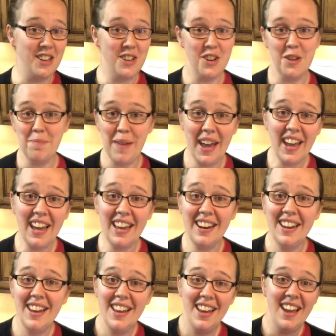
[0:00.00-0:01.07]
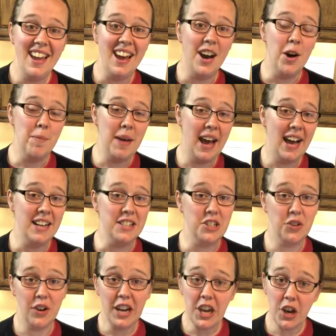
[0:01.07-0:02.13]
you can make it. It has
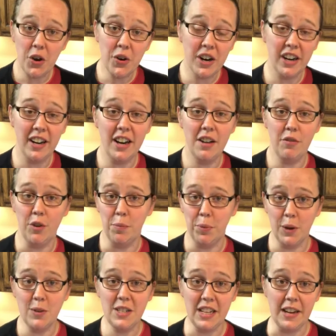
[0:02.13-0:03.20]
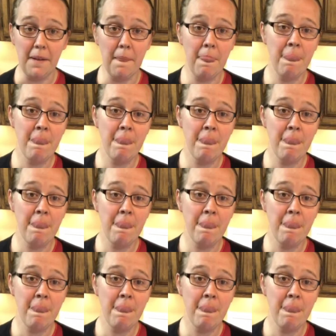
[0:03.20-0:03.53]
Greek yogurt in it for protein.